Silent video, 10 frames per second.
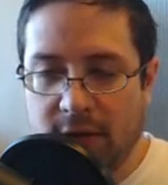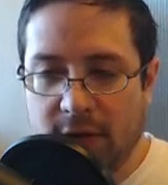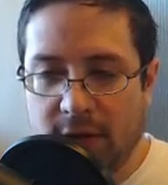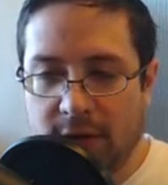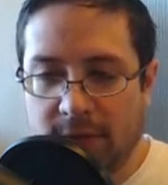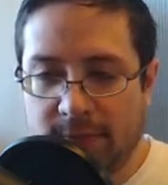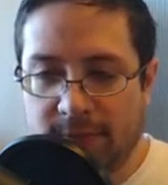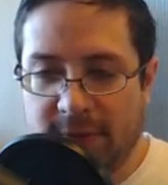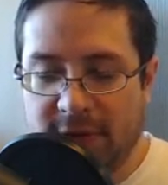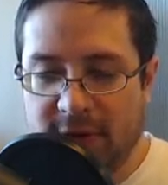
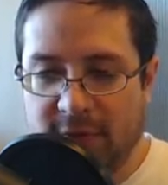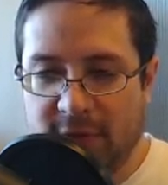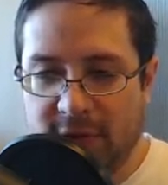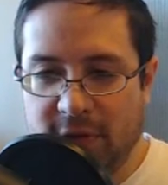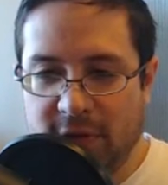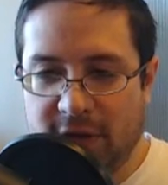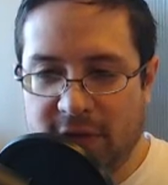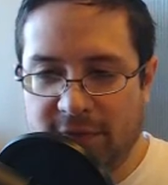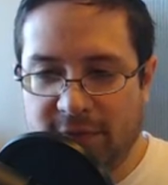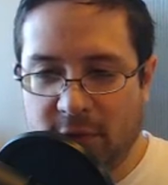but then you're
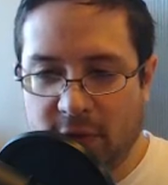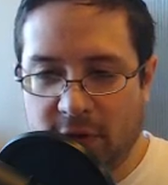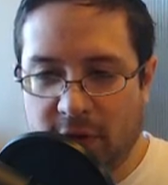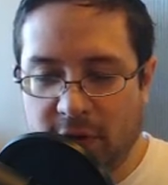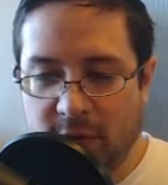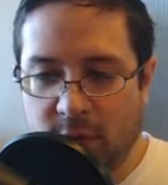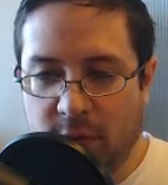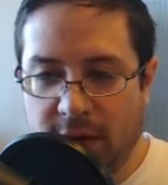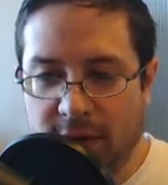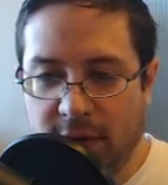against 4 on
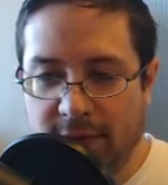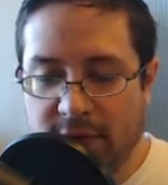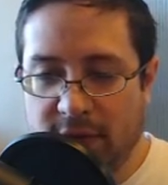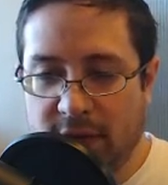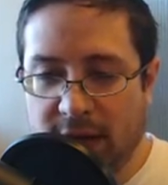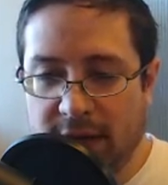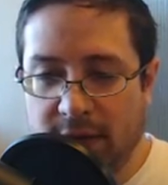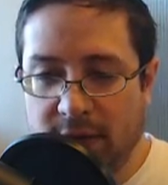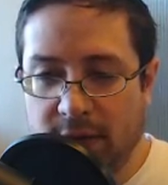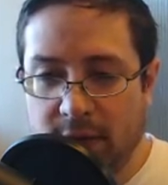1 on this side,